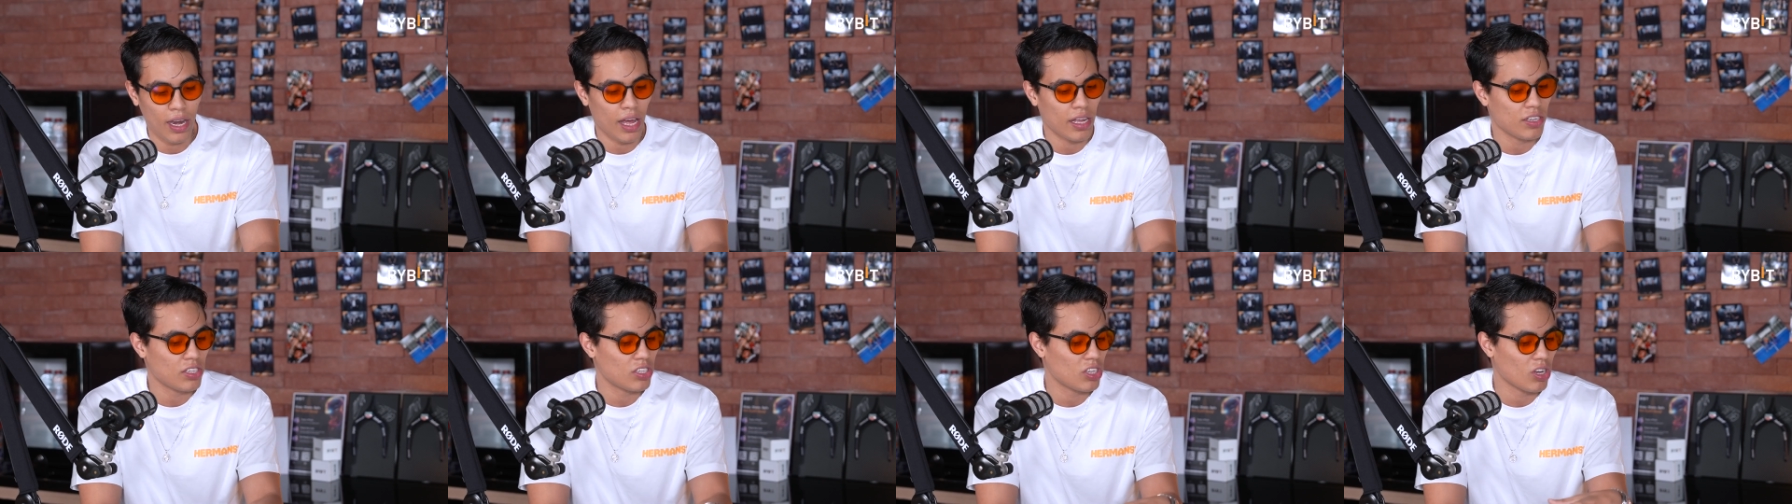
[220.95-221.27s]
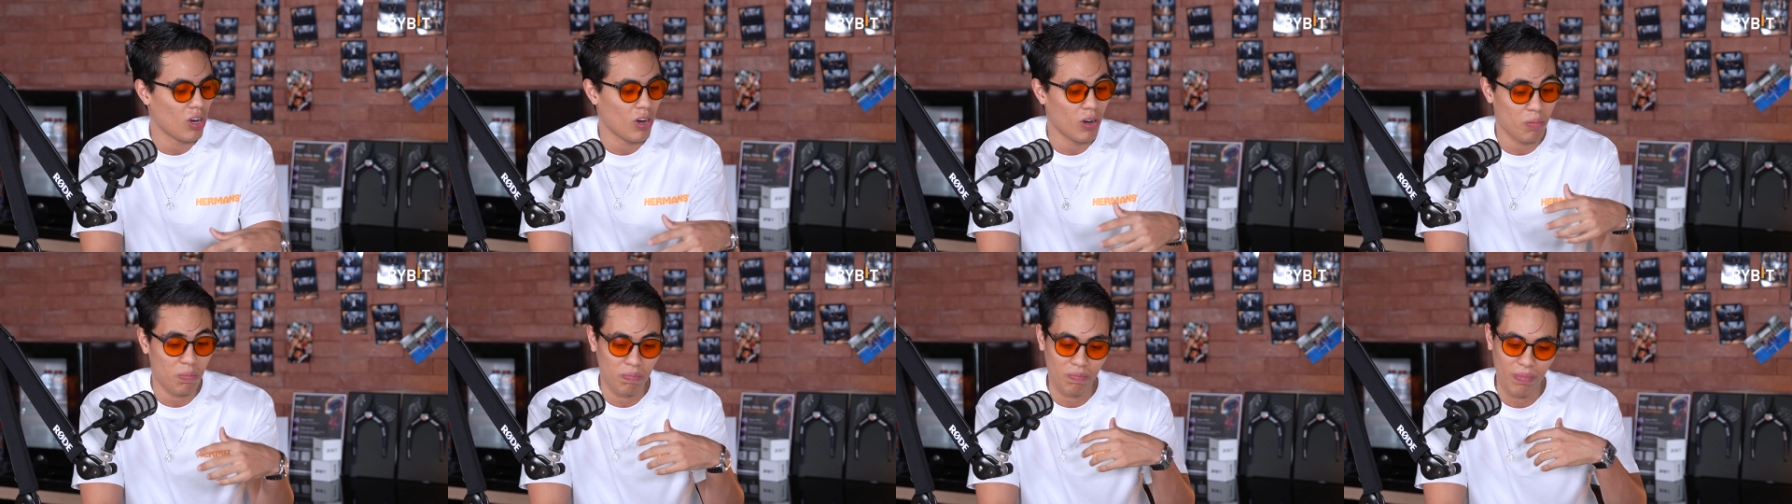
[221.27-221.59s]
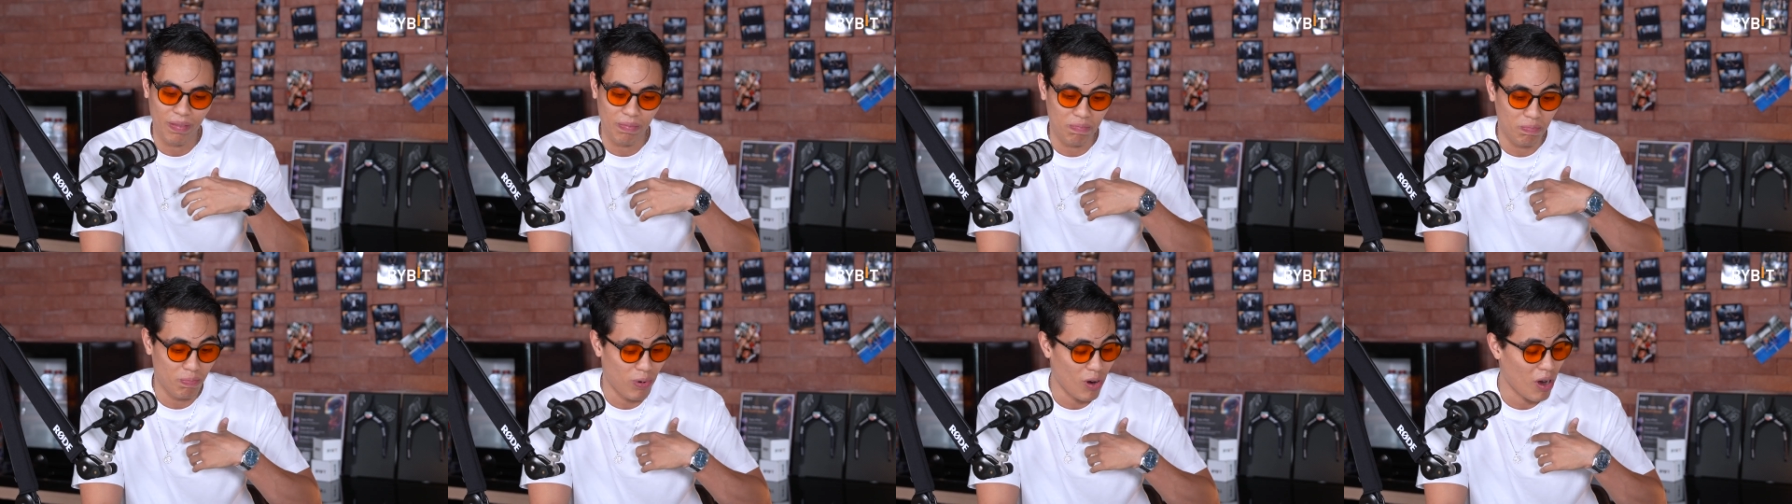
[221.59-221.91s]
I saw
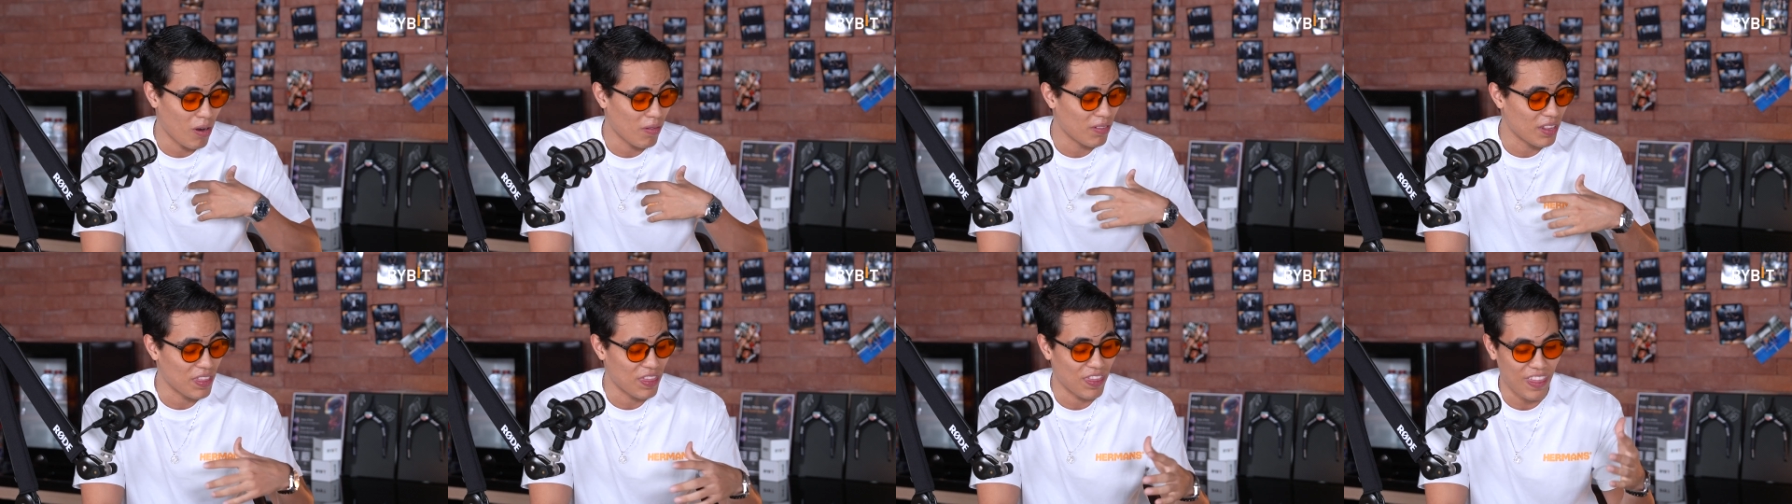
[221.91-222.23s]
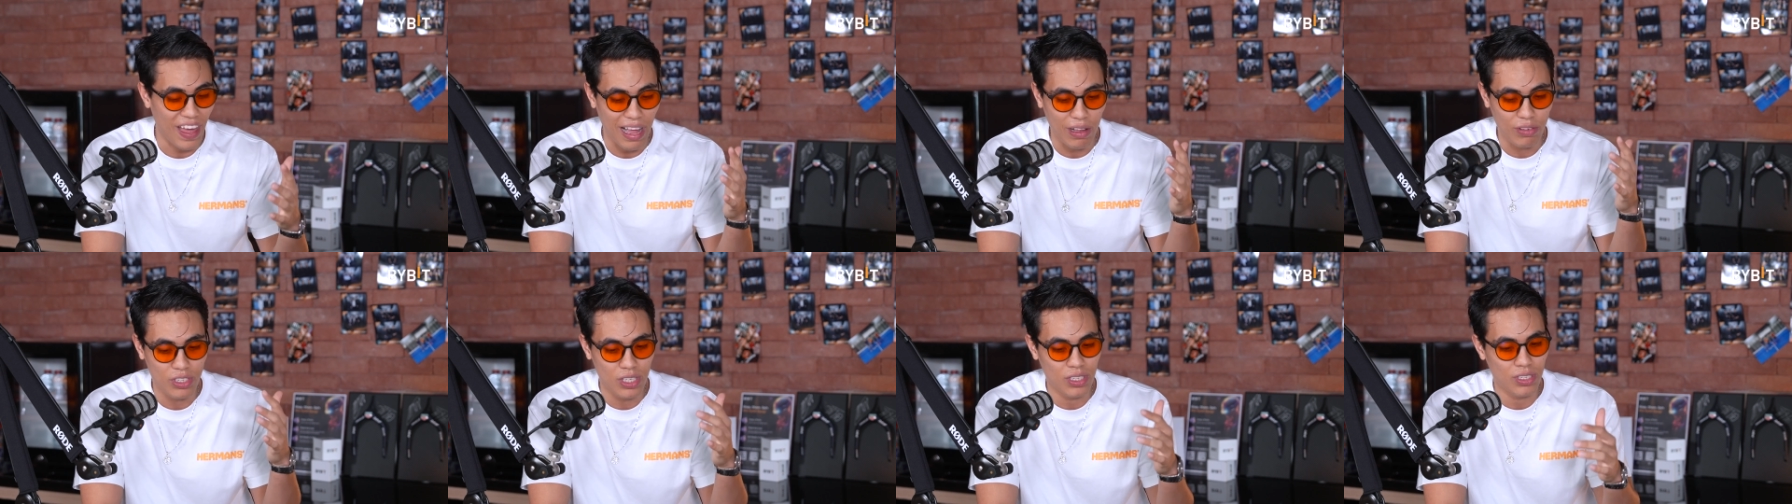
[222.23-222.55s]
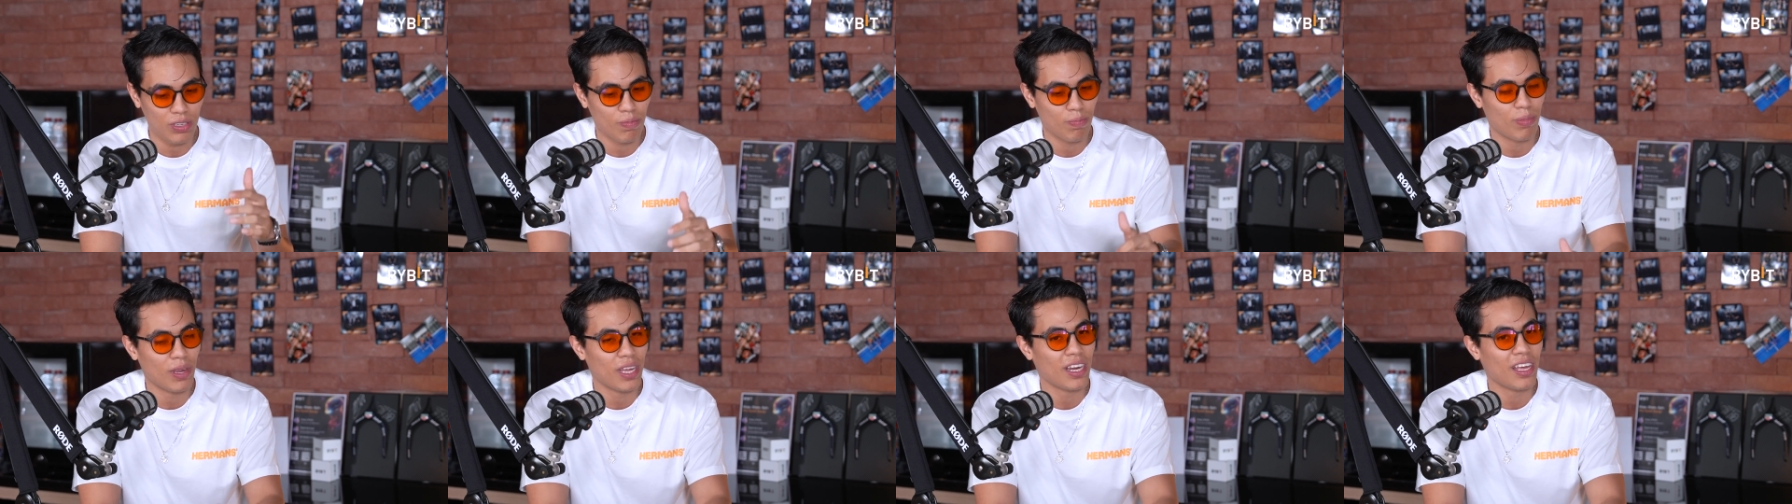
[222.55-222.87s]
probably
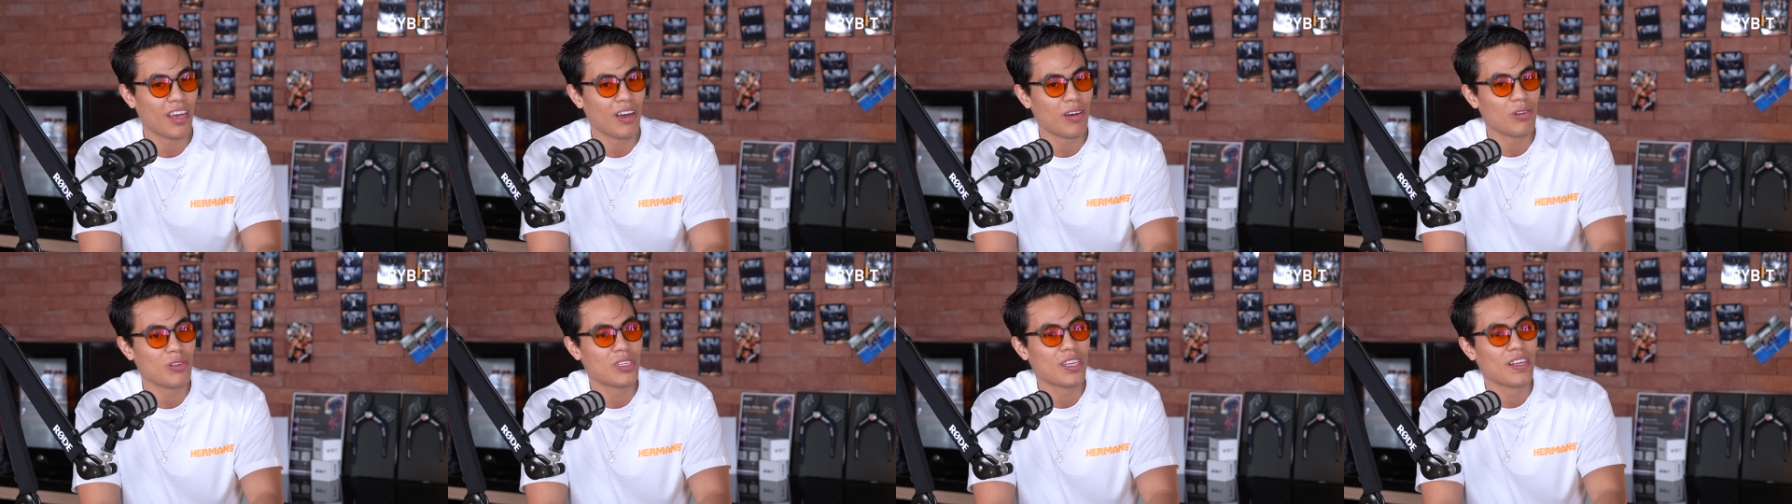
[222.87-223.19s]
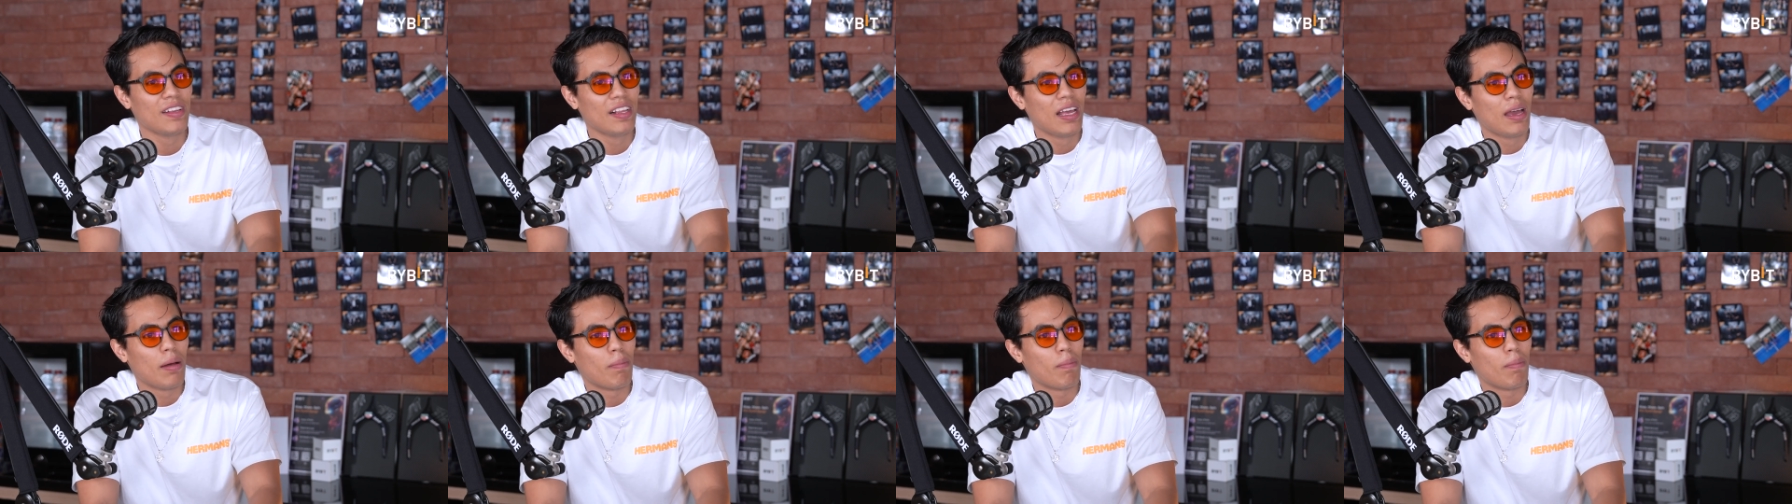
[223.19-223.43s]
thousands of videos.